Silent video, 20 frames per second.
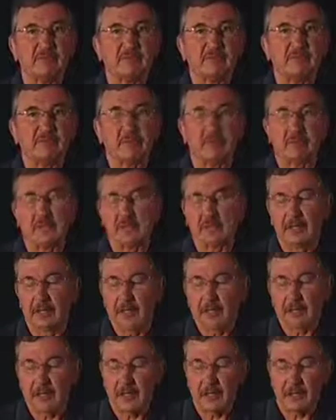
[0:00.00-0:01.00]
meter.
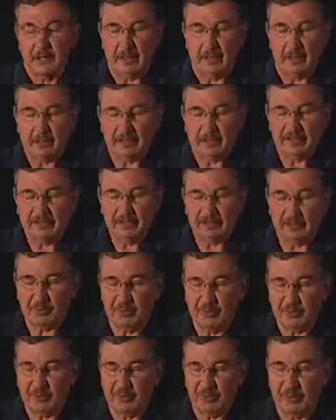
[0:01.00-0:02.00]
This is
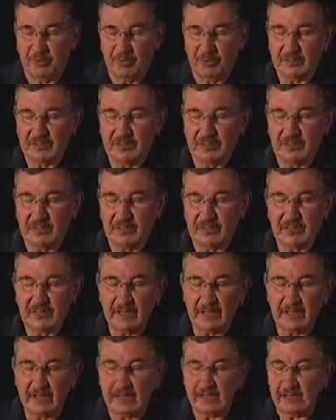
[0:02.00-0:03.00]
probably the most
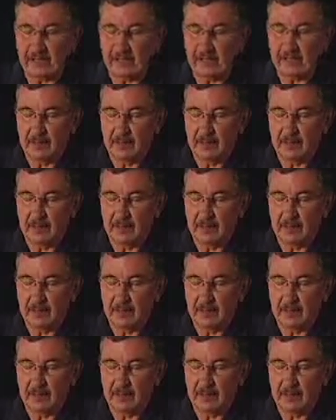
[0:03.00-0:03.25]
convenient,